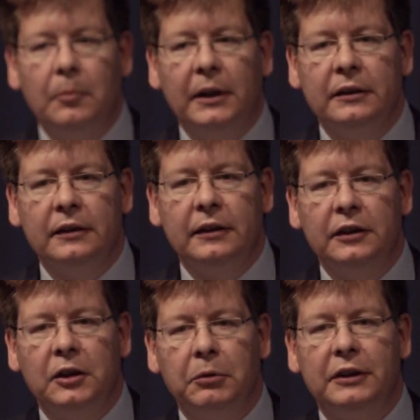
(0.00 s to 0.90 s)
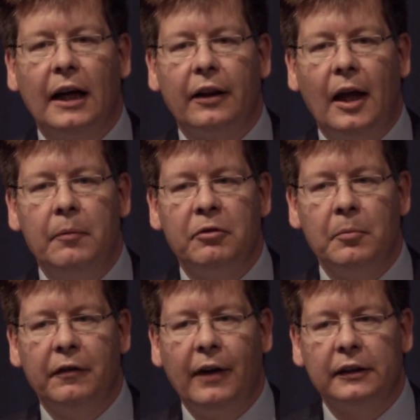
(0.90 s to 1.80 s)
businesses, to protect them
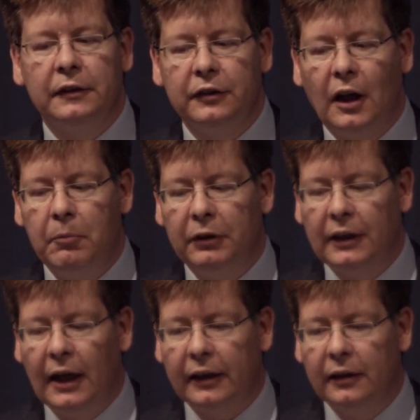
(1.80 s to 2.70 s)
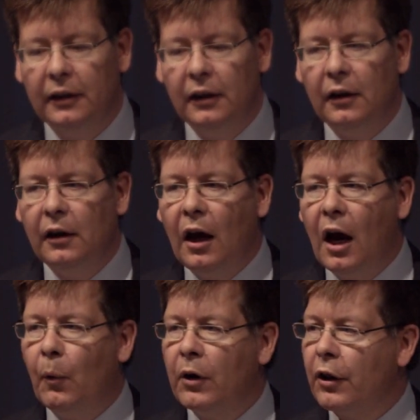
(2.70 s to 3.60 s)
from the effects of cyber attack.
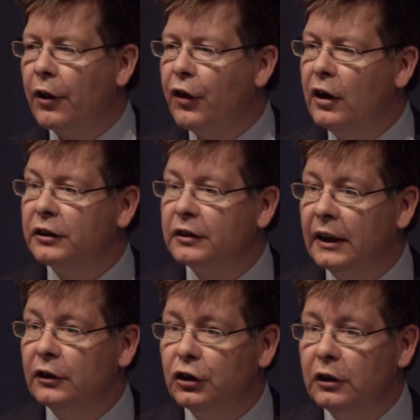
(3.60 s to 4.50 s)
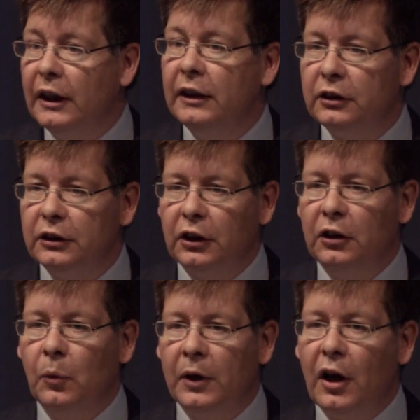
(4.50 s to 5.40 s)
And one of the first things you need to
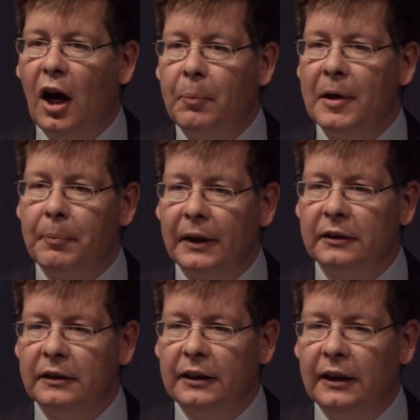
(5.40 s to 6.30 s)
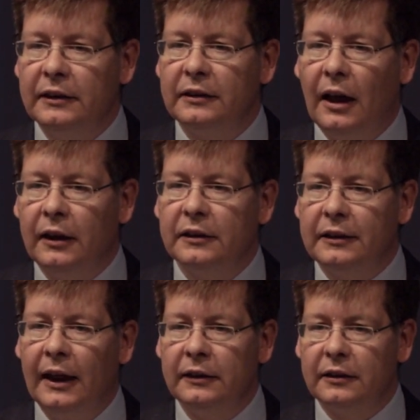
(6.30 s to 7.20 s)
do when you're helping businesses
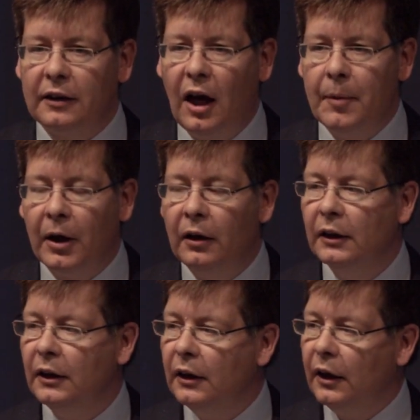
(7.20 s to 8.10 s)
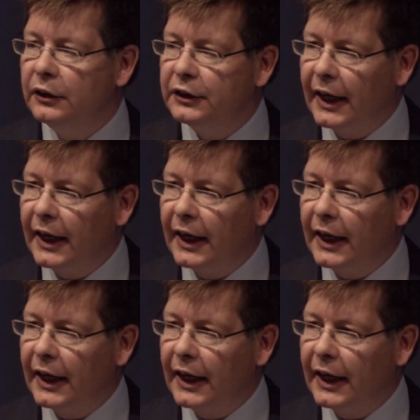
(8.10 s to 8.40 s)
understand cyber is